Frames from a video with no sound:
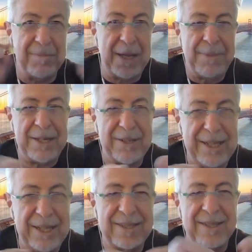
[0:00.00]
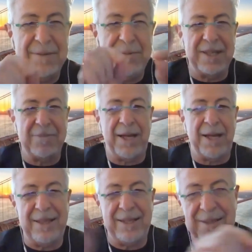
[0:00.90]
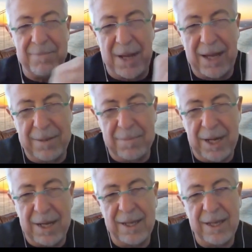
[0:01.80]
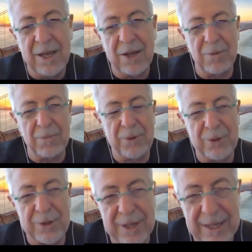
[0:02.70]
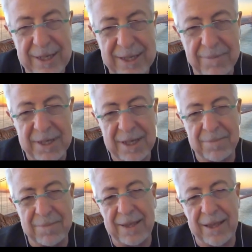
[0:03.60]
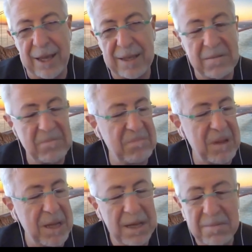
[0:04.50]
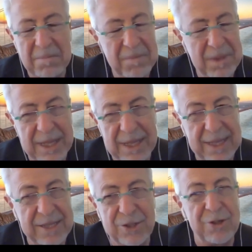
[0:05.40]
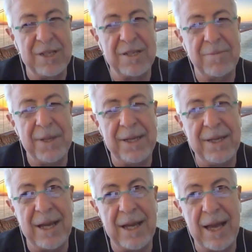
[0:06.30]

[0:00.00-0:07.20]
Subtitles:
My battery is limited by this. My computer is limited by that. This shouldn't be